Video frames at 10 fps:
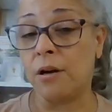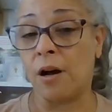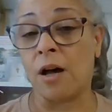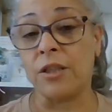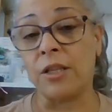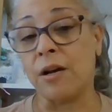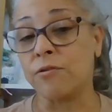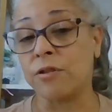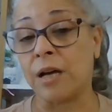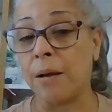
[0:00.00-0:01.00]
on the other
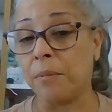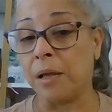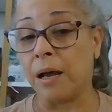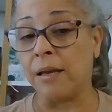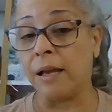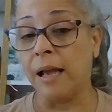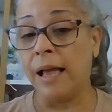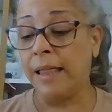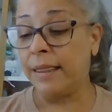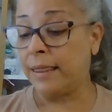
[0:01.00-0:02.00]
timeline.
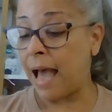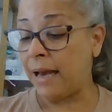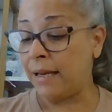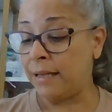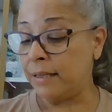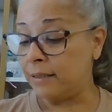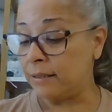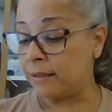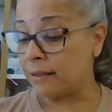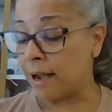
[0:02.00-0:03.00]
That is the
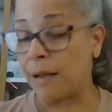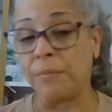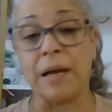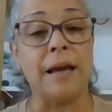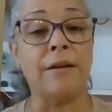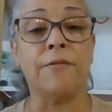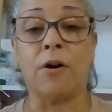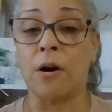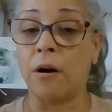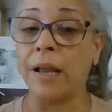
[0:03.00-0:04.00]
timeline of
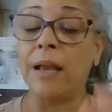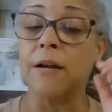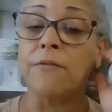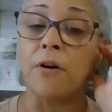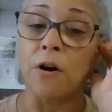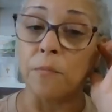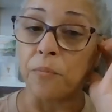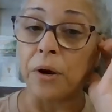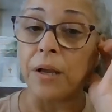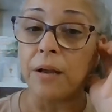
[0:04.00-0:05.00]
heartache, of
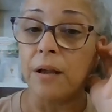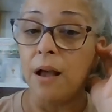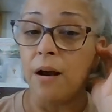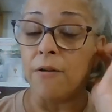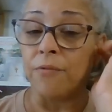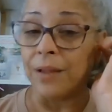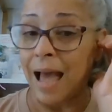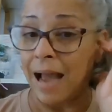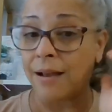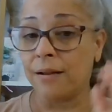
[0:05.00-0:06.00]
heartbreak, of
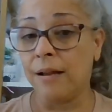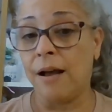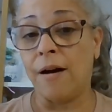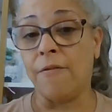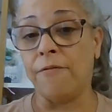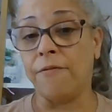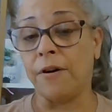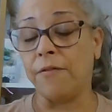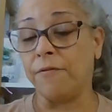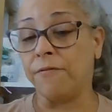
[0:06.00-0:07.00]
lack, of
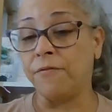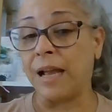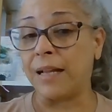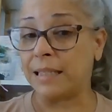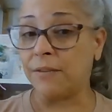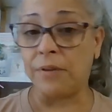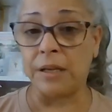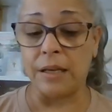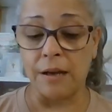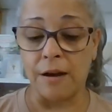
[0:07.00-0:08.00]

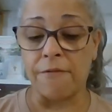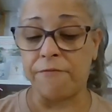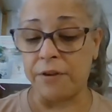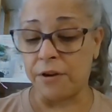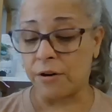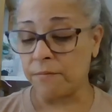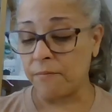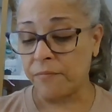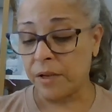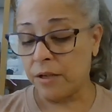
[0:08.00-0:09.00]
negativity, of fear.
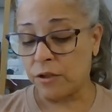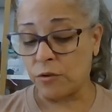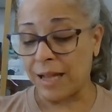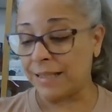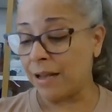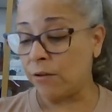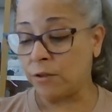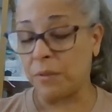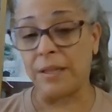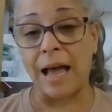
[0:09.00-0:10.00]
So that tells
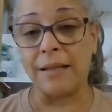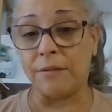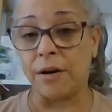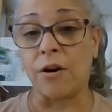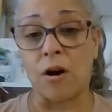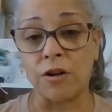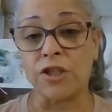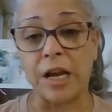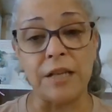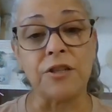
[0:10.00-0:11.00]
me that there are
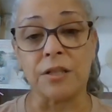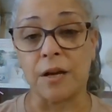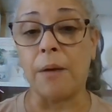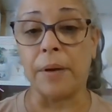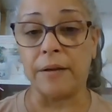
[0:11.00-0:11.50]
changes coming.